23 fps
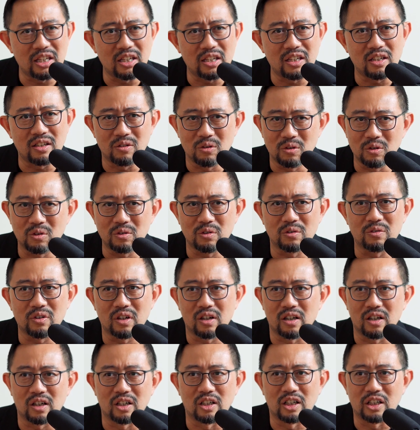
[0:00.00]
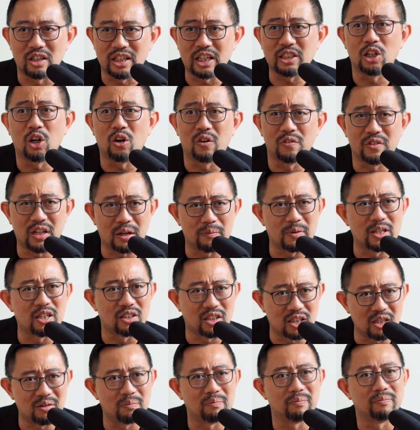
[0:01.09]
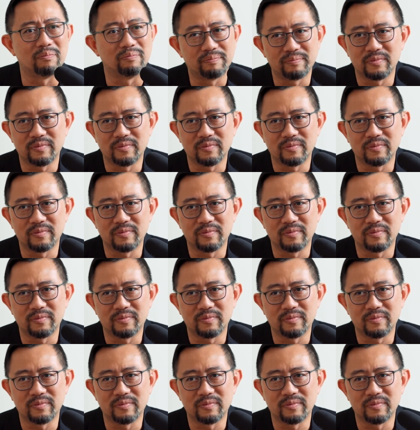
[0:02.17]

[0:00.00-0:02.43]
you know, there's a lot of depth in the team.